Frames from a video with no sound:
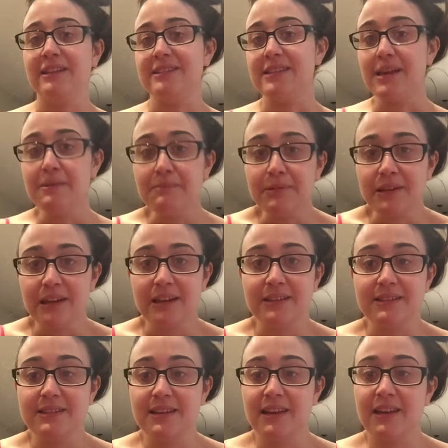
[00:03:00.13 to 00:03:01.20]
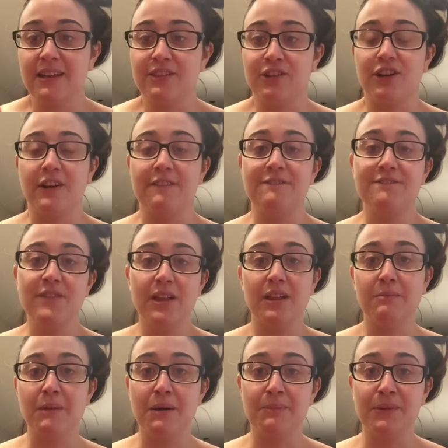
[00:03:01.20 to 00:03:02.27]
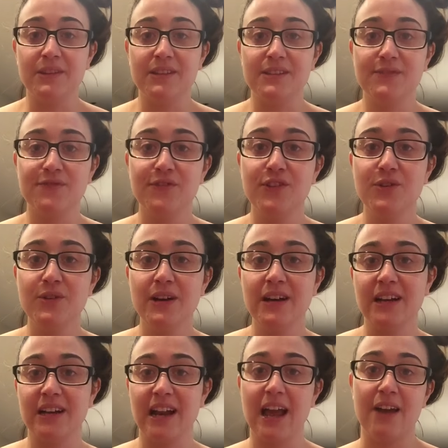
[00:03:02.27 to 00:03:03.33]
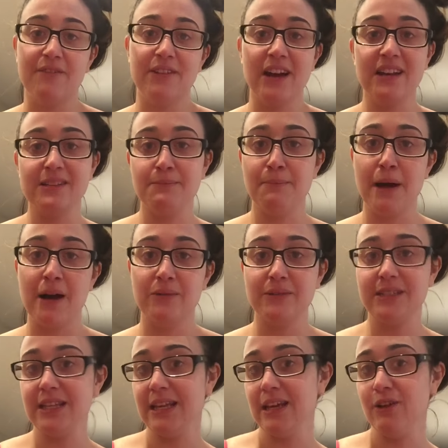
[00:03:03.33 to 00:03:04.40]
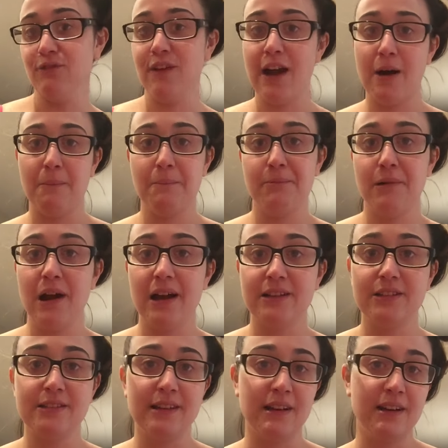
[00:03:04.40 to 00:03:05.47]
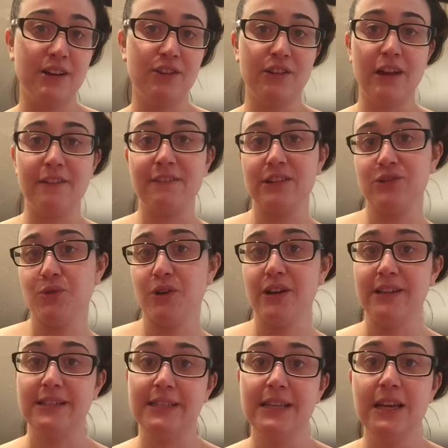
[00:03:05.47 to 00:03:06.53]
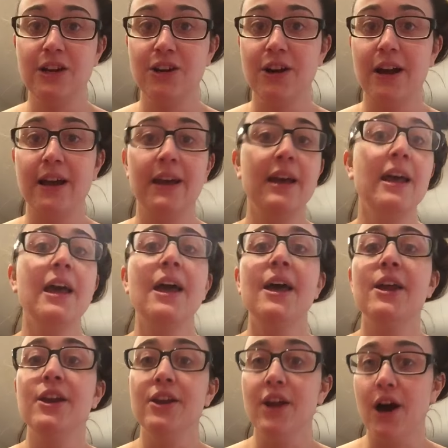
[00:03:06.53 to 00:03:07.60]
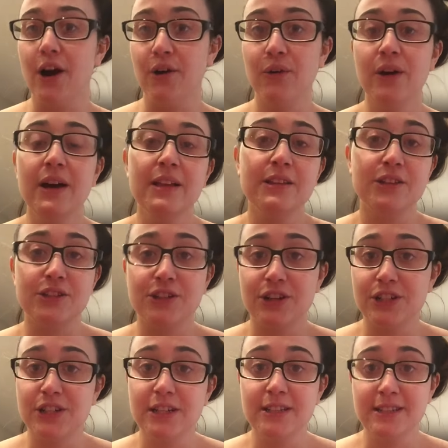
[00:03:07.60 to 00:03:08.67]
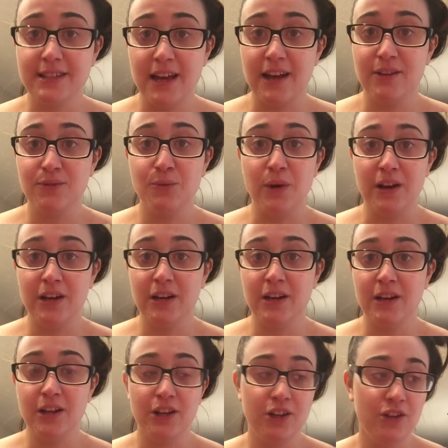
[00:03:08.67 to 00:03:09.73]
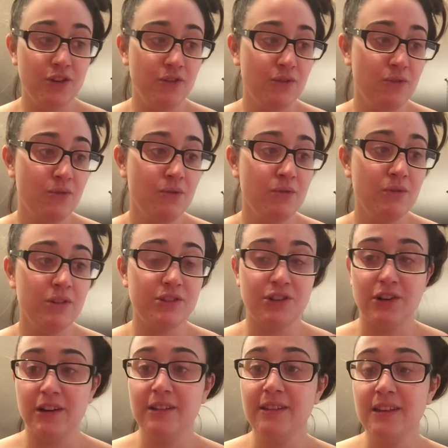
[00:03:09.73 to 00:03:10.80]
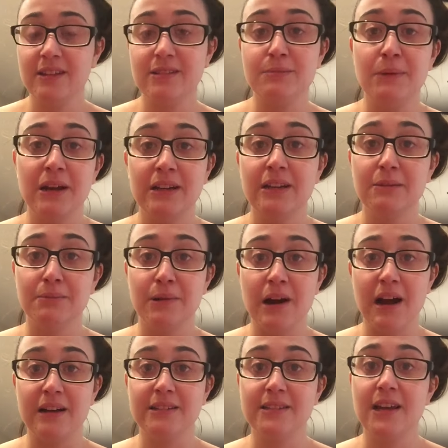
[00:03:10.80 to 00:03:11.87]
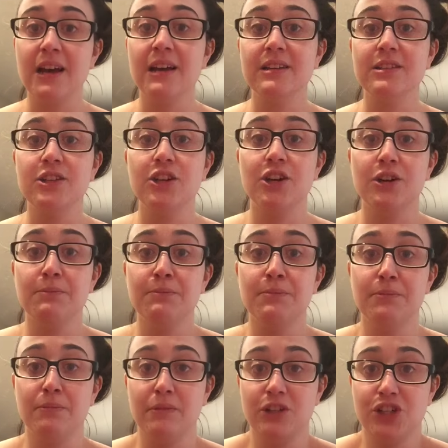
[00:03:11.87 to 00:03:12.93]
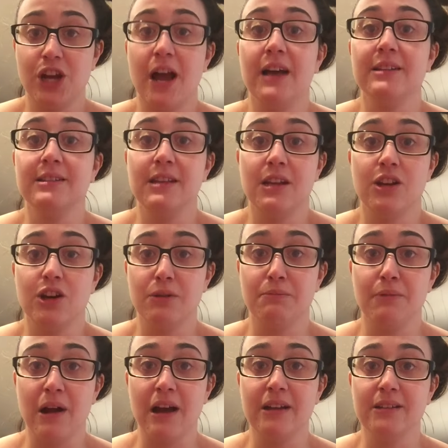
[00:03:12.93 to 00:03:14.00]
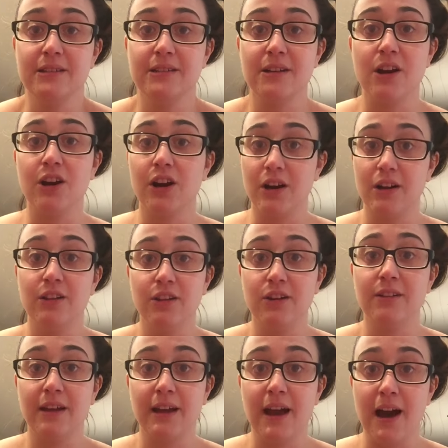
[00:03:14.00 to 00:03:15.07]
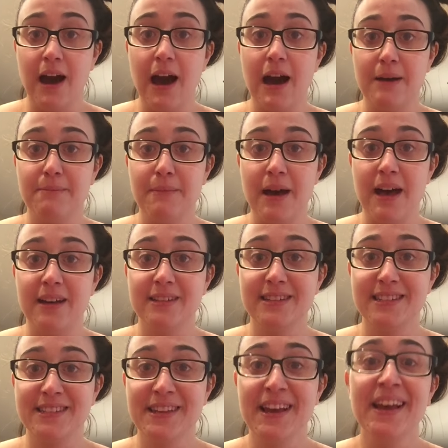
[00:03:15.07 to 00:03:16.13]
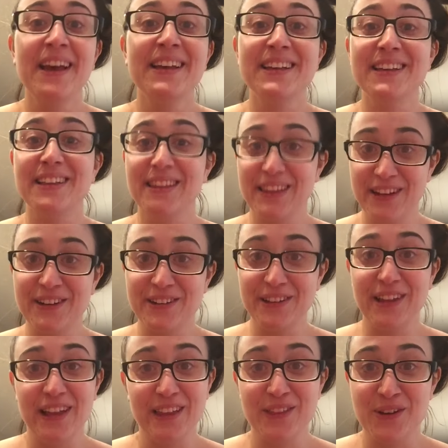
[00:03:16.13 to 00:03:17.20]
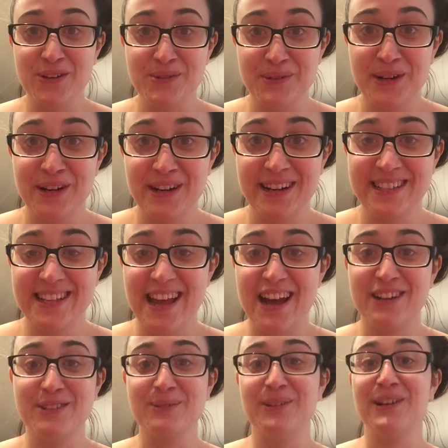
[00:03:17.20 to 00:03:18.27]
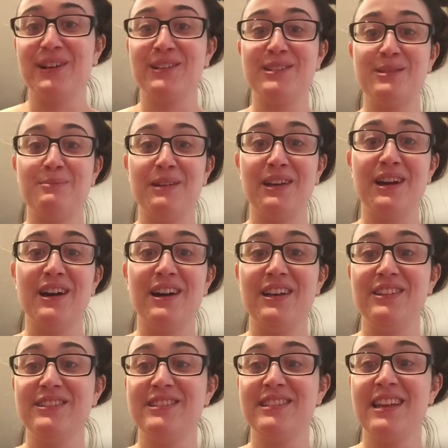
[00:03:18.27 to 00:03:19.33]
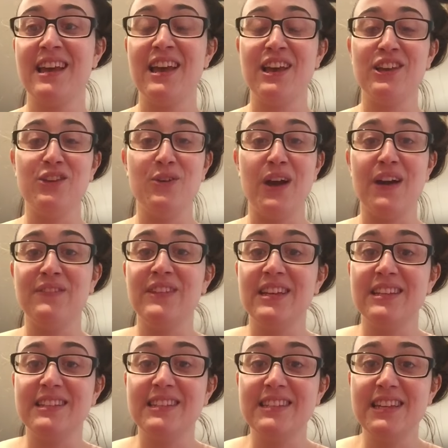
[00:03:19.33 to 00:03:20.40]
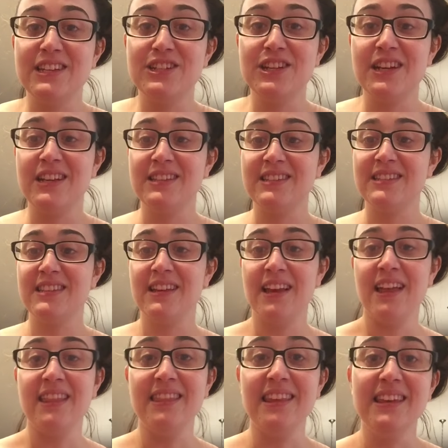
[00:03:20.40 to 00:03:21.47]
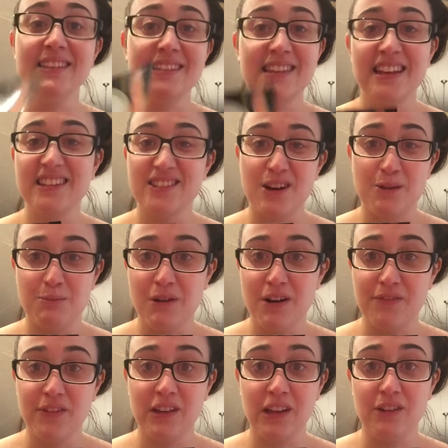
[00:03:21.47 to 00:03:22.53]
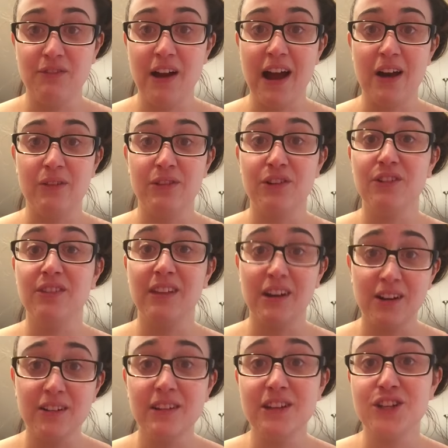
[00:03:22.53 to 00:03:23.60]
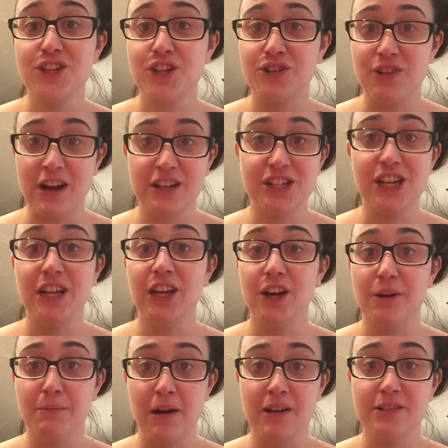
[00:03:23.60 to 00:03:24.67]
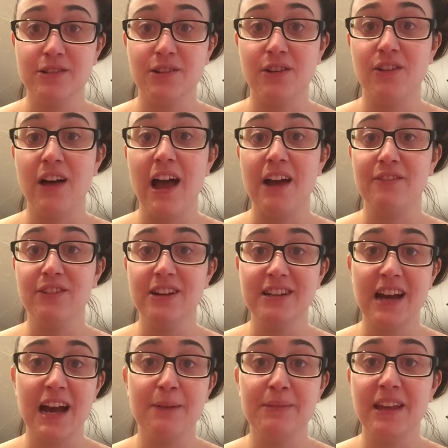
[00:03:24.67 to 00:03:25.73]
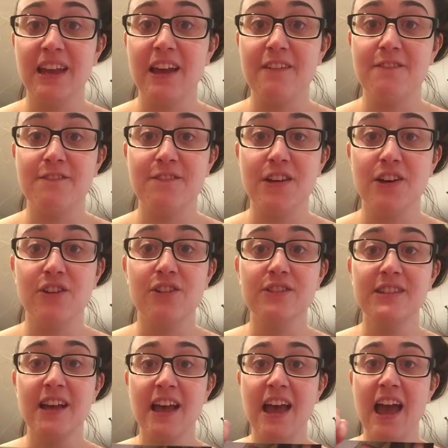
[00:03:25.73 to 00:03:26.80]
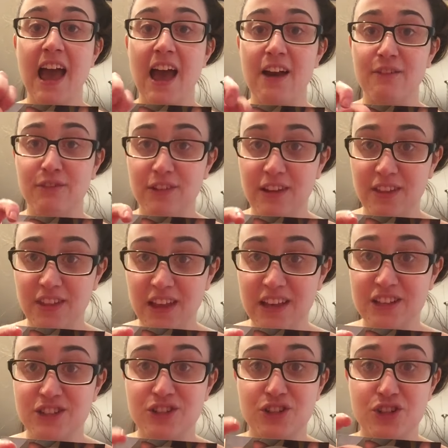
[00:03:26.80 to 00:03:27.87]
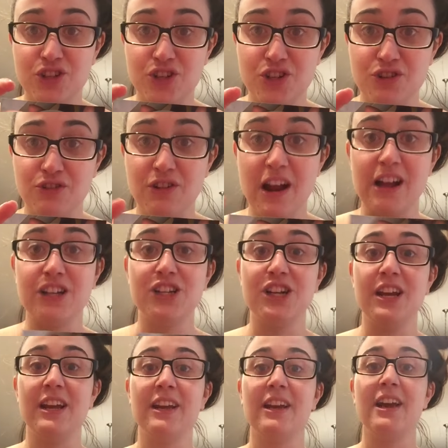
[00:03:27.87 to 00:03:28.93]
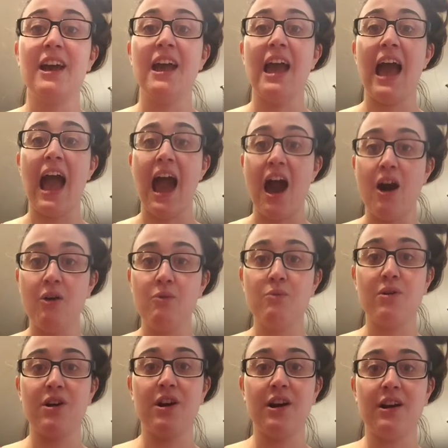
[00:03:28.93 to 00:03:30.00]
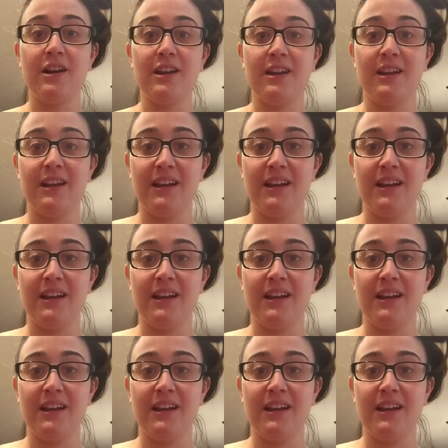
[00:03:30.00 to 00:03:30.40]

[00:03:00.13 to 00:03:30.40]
these implants in, they're gonna fill them up with this fluid, I'm gonna have nice bouncy and round breasts, I'm gonna look like Victoria's Secret. No, the surgeon said during the expanding process, your chest and your breasts are gonna look like a hot mess. Literally, those were her exact words, because you have the incisions. These things aren't perfectly round. They're literally stretching your muscle. Every time they get filled, everything is just stretching outward,